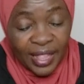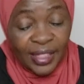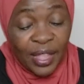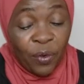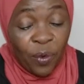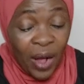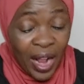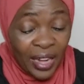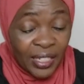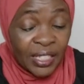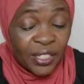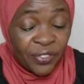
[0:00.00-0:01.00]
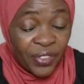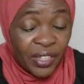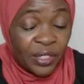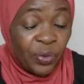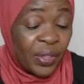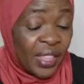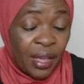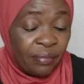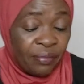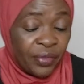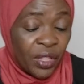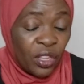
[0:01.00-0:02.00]
The world is filled with them.
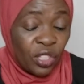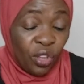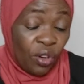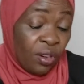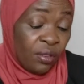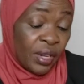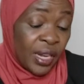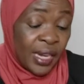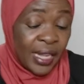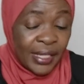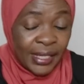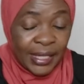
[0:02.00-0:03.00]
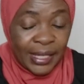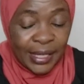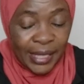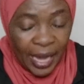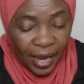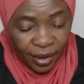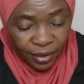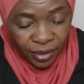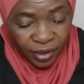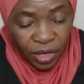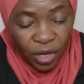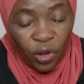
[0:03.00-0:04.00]
So let's sit down,
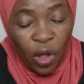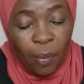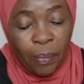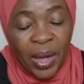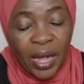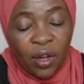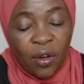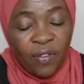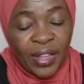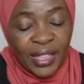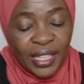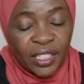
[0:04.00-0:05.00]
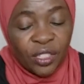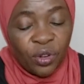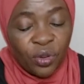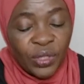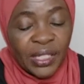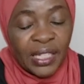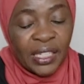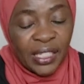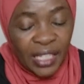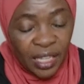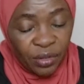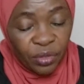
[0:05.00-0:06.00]
go back over this losing
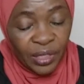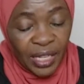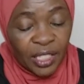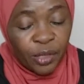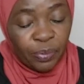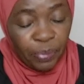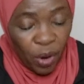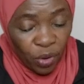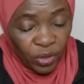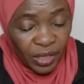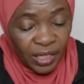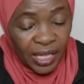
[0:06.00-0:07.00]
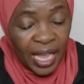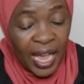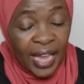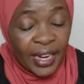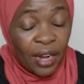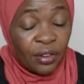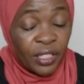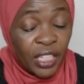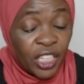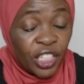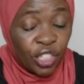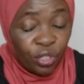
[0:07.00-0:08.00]
deal you just bought, and I'll
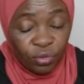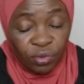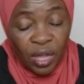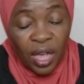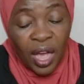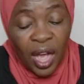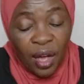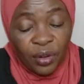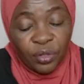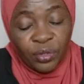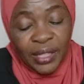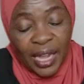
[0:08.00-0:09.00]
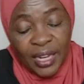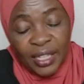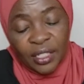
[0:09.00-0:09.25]
teach you how to turn